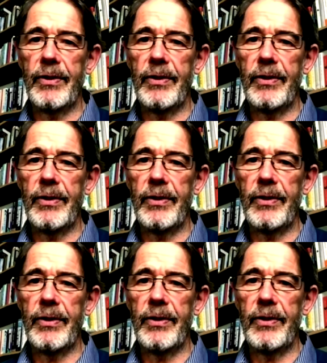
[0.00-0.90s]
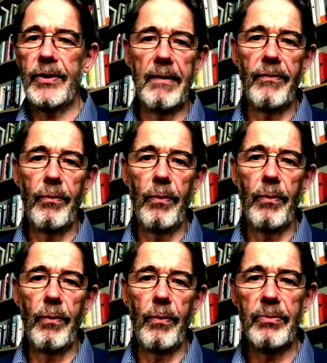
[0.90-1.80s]
with trying to make sense
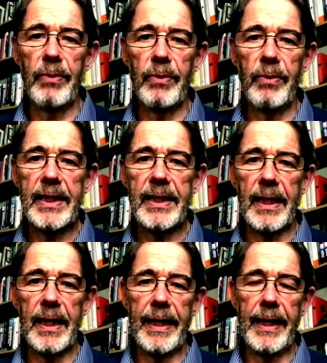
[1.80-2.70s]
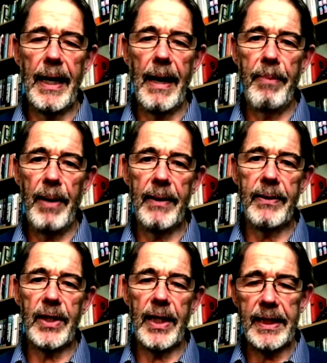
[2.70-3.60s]
of what we've learned recently
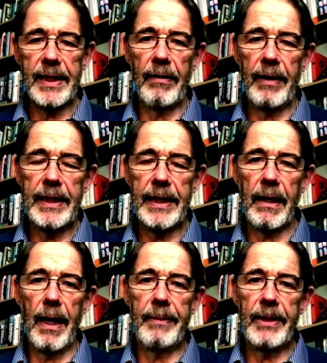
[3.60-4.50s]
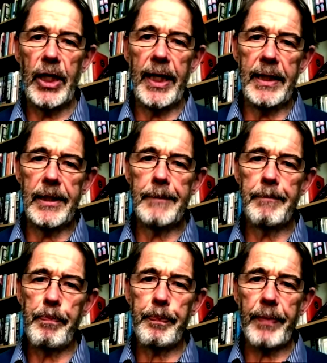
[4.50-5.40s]
about accelerating climate
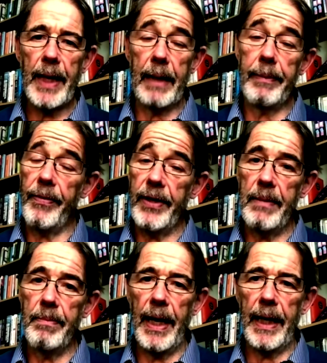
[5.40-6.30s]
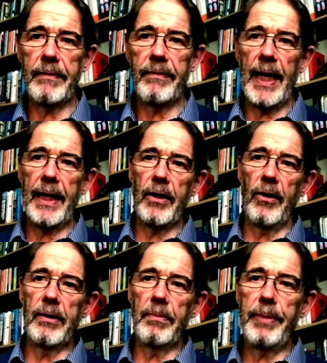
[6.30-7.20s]
change and about the impact of that
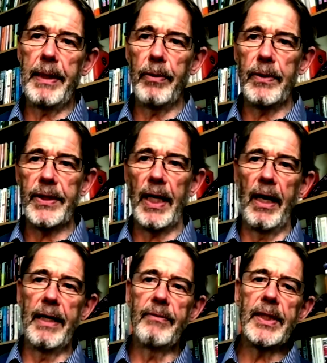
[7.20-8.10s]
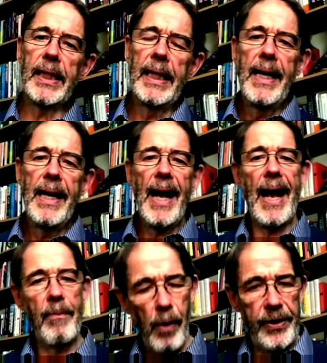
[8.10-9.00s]
on people's lives
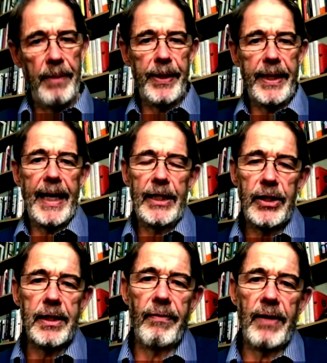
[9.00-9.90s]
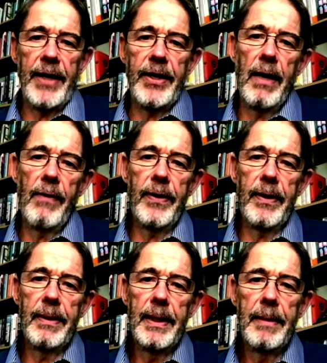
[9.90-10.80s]
and what the implications of that are
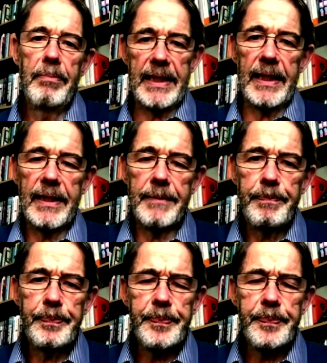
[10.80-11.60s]
for business.